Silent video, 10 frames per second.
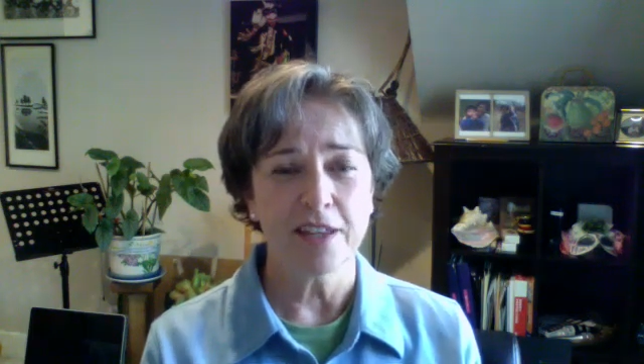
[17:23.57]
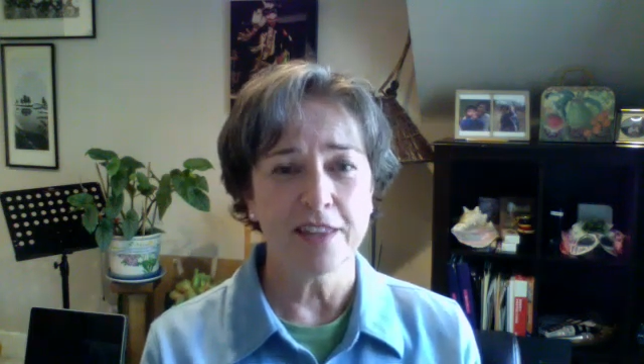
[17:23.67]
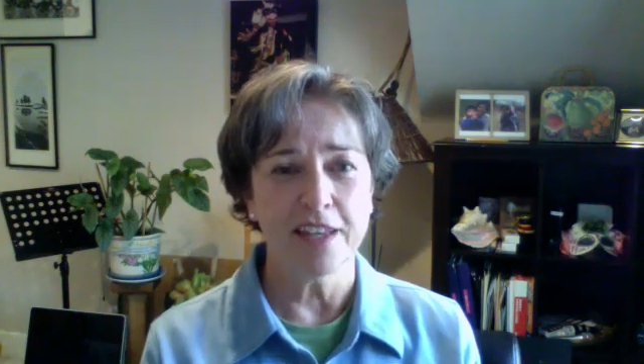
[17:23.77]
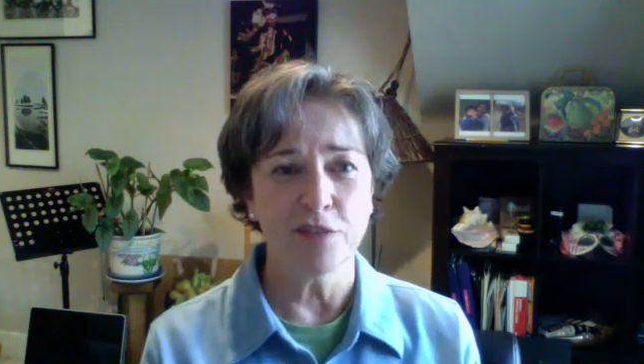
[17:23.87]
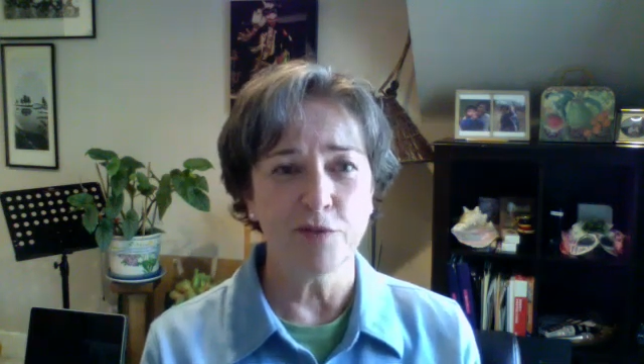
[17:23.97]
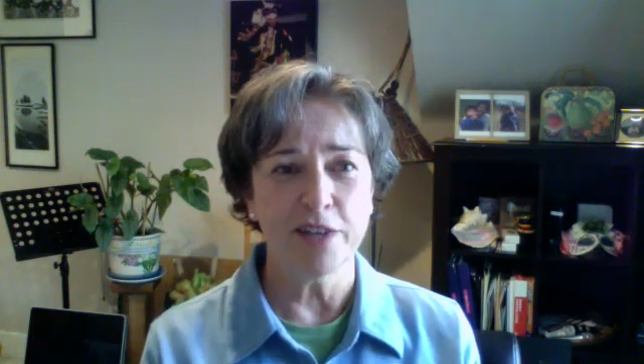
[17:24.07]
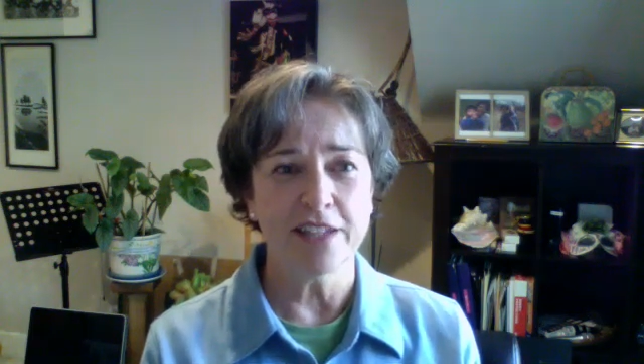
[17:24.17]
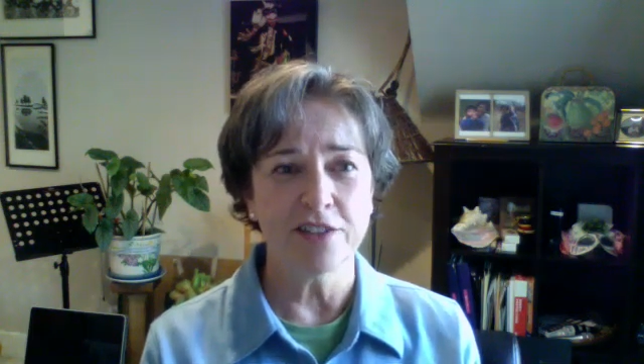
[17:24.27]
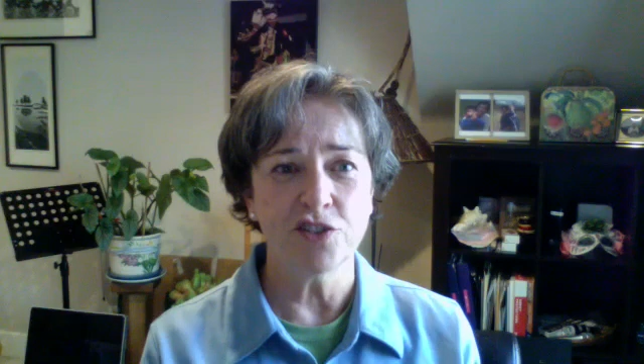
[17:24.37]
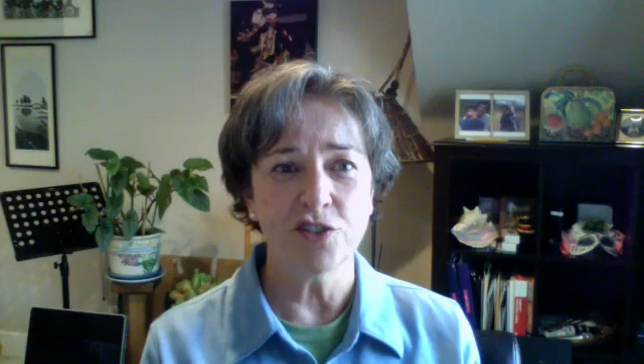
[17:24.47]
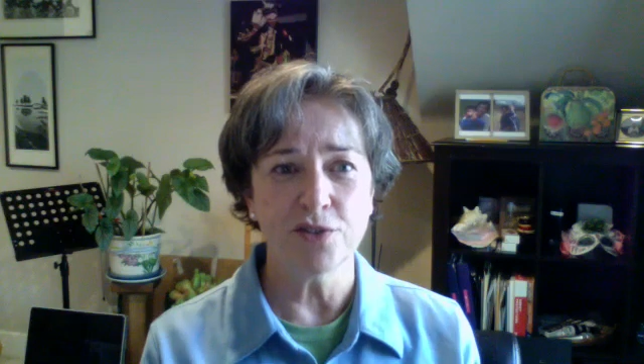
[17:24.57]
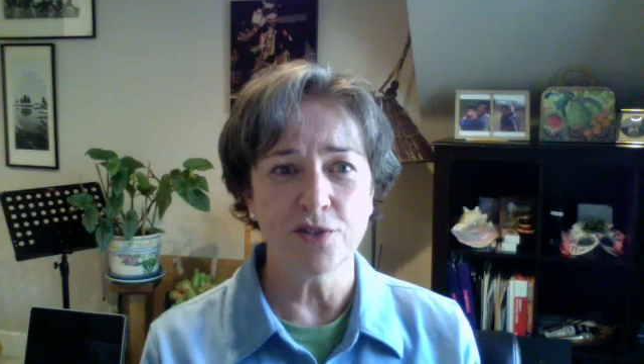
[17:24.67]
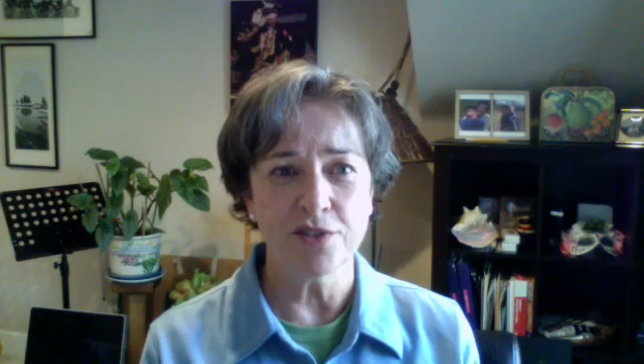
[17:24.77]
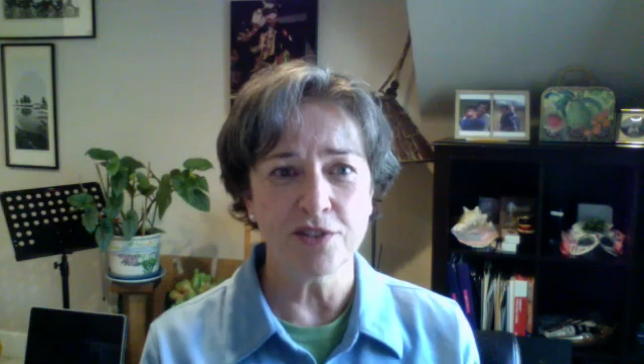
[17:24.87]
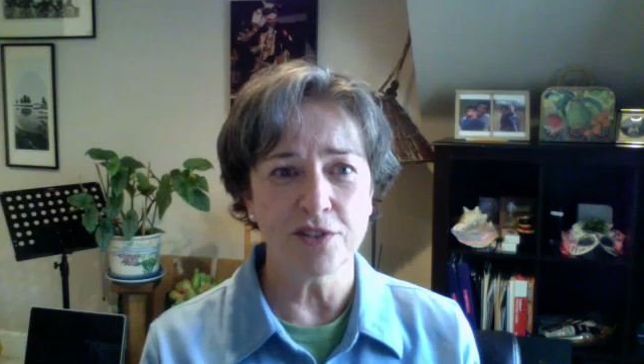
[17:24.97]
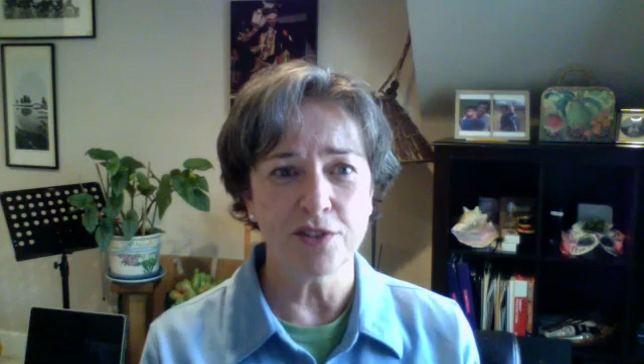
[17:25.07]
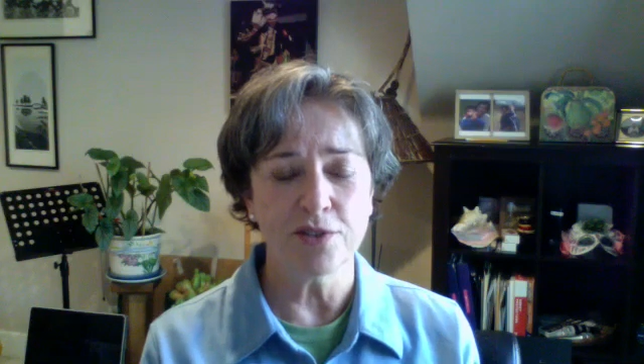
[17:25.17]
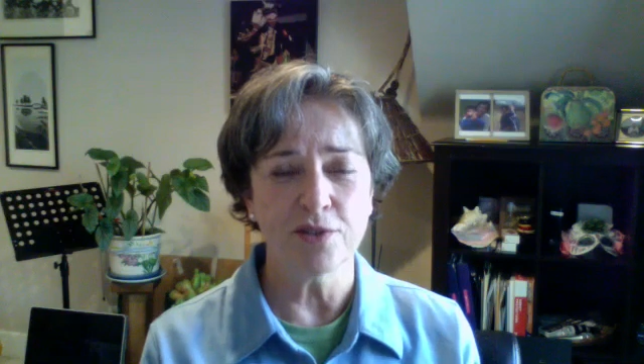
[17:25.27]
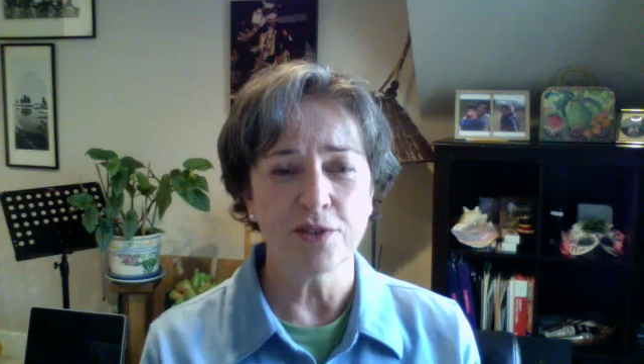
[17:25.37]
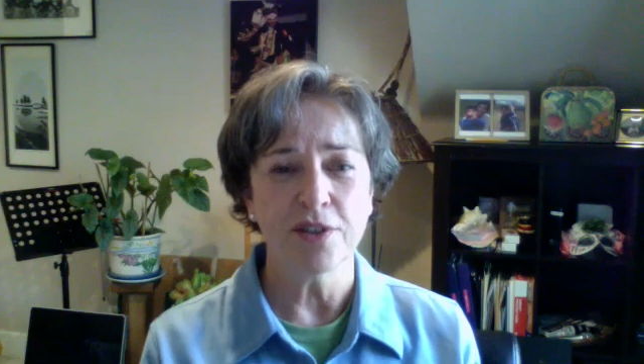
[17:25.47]
Then we can choose
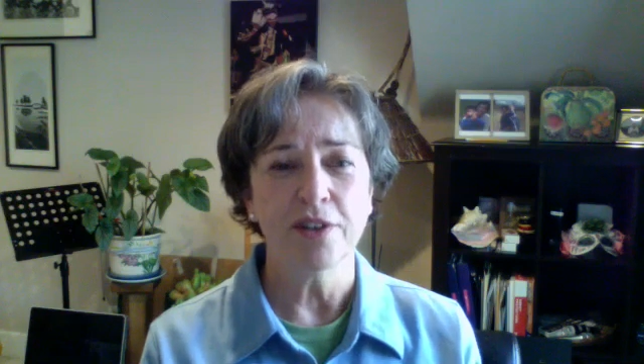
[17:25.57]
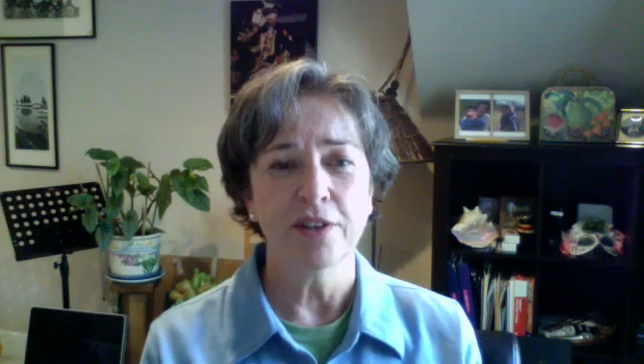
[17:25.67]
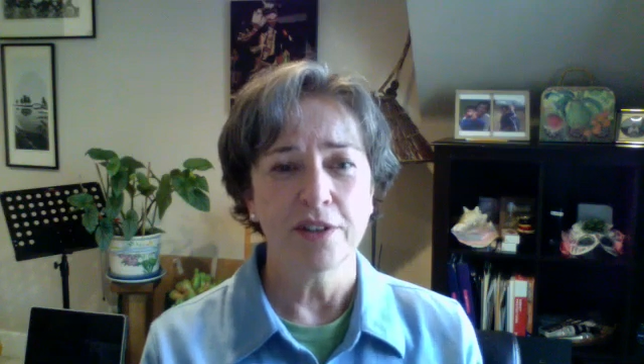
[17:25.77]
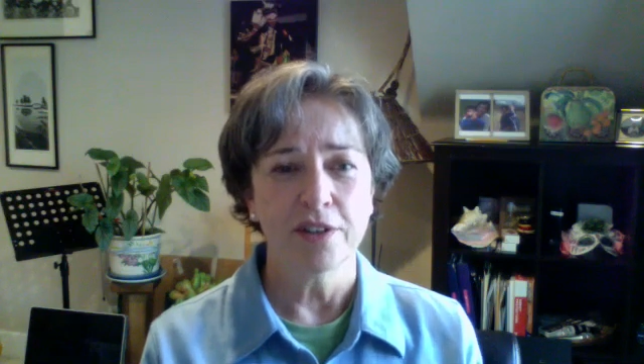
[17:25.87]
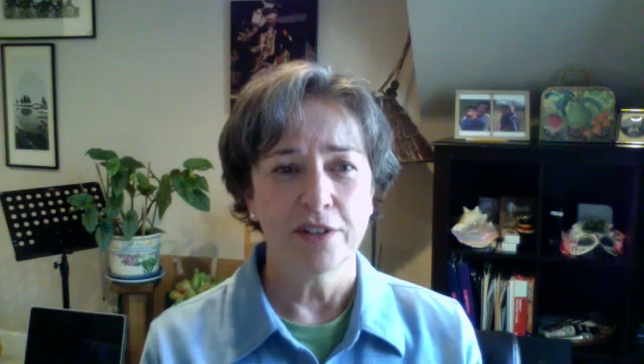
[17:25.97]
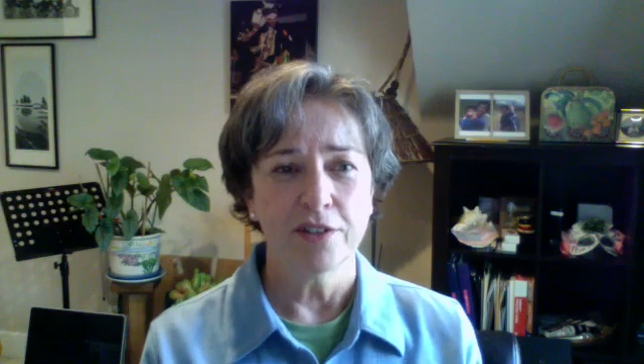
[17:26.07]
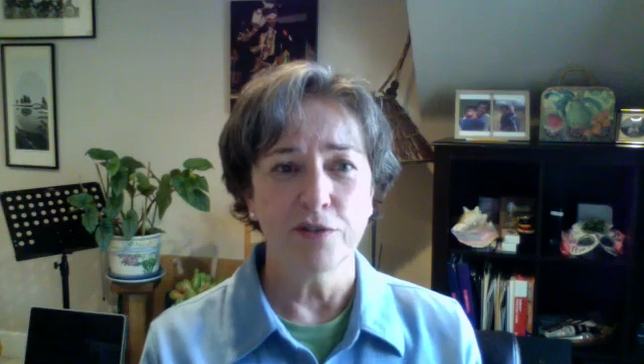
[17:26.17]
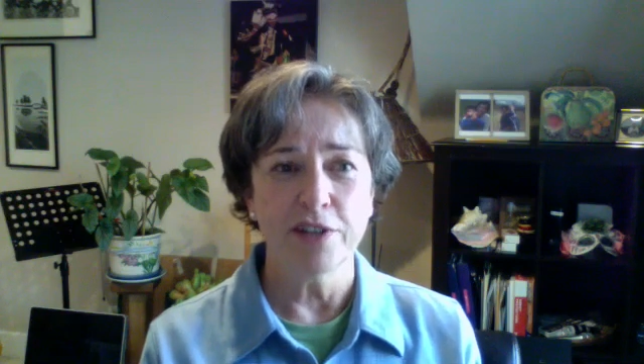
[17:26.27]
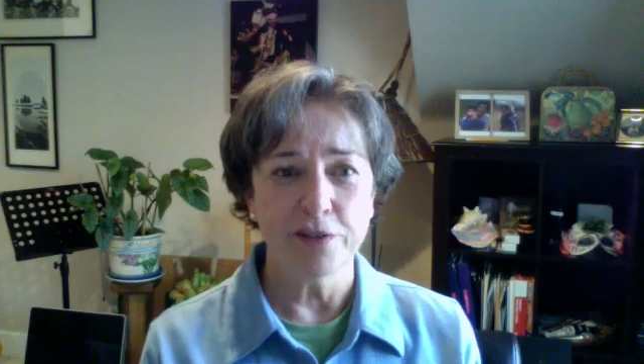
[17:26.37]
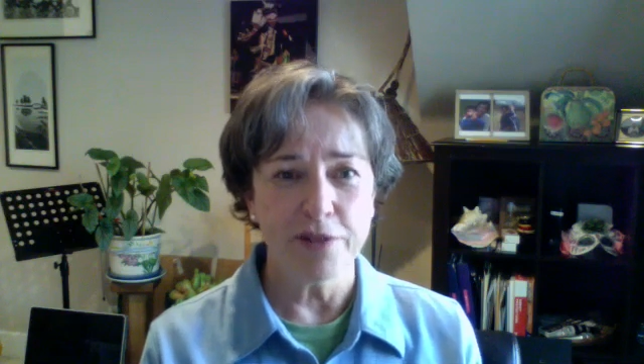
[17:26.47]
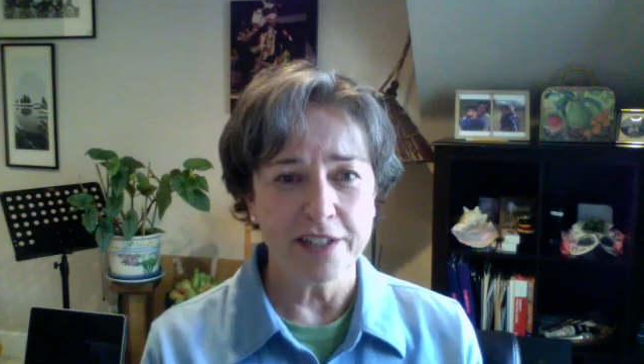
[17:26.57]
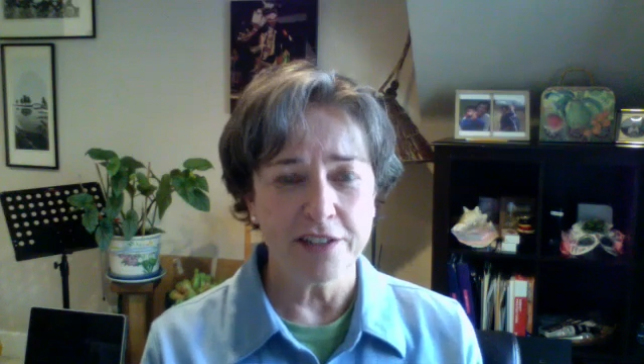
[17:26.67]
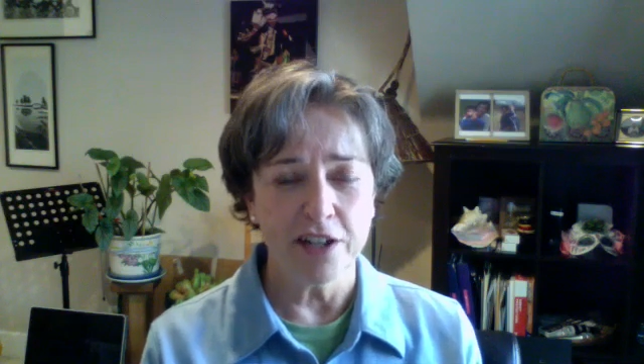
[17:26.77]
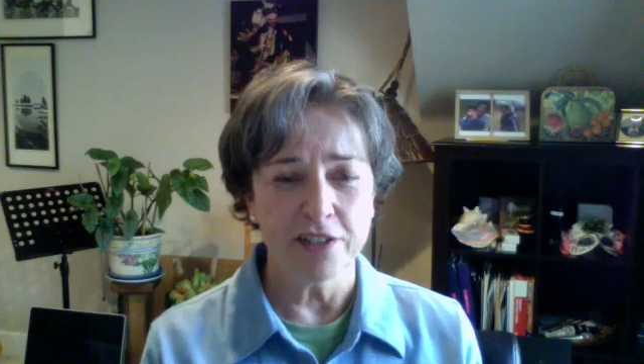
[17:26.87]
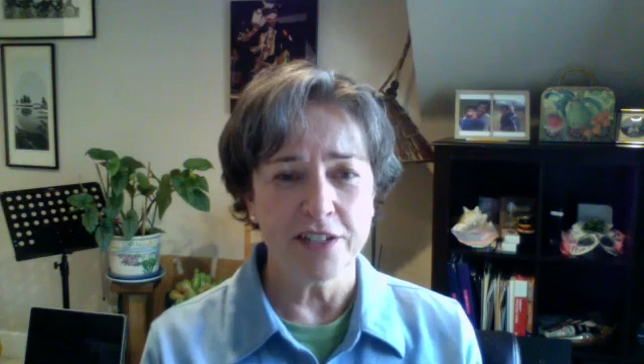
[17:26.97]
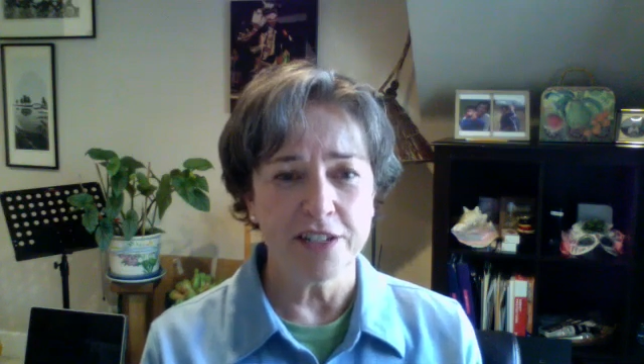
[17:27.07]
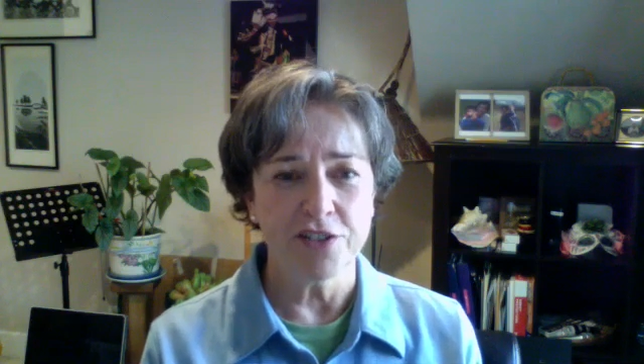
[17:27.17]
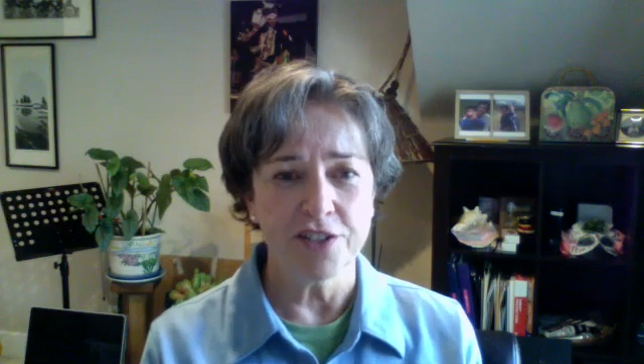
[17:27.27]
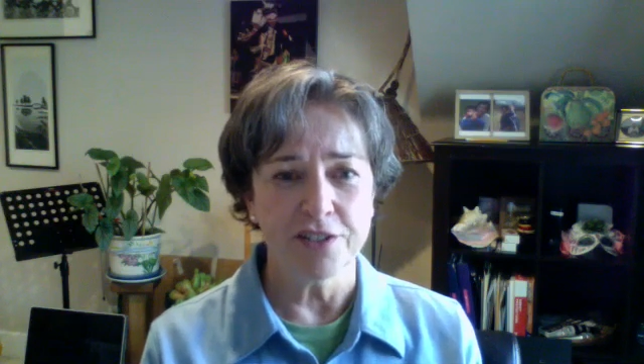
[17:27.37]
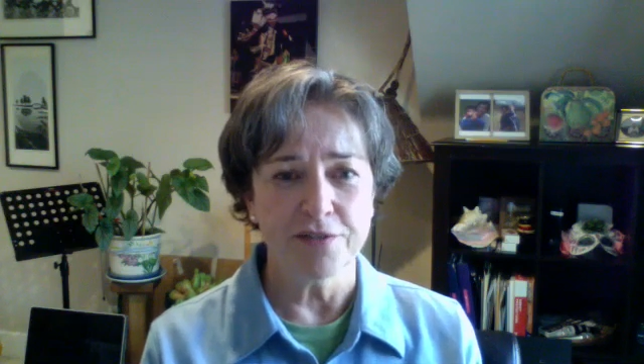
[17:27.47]
to redirect our
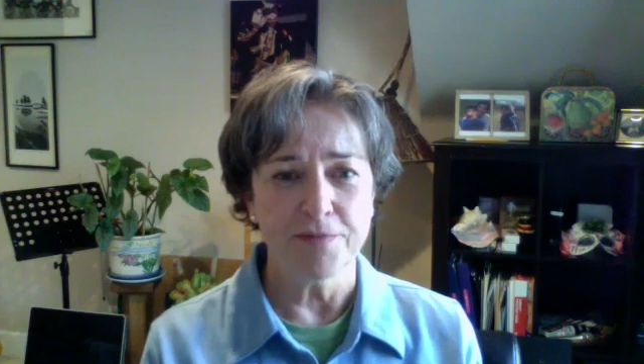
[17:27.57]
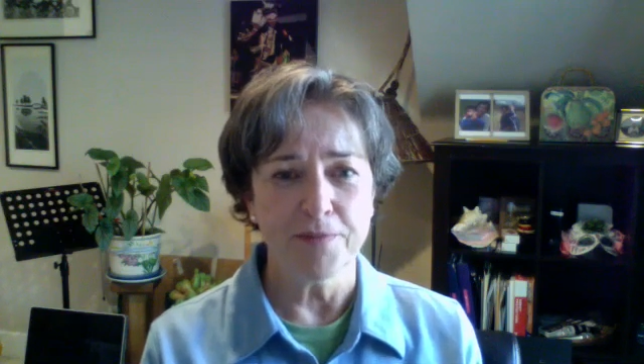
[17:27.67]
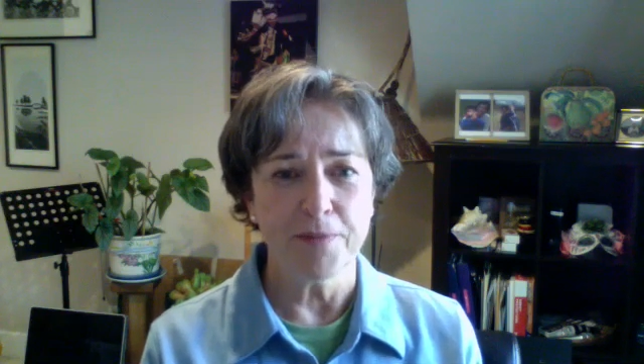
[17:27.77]
attention,